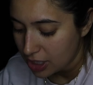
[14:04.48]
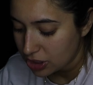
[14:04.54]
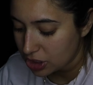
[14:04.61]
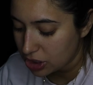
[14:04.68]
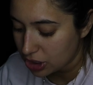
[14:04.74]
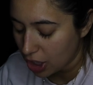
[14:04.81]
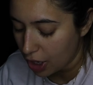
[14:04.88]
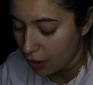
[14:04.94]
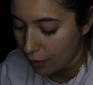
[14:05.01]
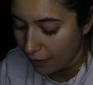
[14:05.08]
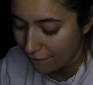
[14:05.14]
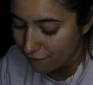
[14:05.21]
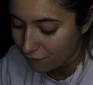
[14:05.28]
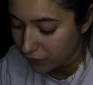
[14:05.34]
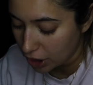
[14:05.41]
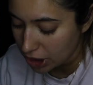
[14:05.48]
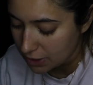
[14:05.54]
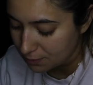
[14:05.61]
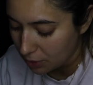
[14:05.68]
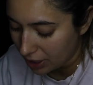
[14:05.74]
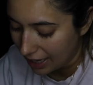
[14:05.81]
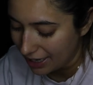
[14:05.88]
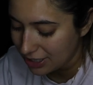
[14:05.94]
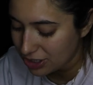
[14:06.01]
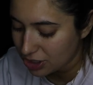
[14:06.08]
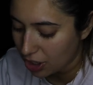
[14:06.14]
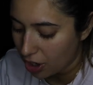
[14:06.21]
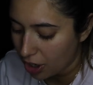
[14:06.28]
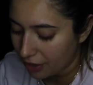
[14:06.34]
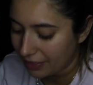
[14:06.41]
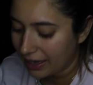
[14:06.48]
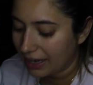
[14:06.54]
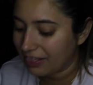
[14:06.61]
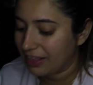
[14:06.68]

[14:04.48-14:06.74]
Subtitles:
So first book I saw that I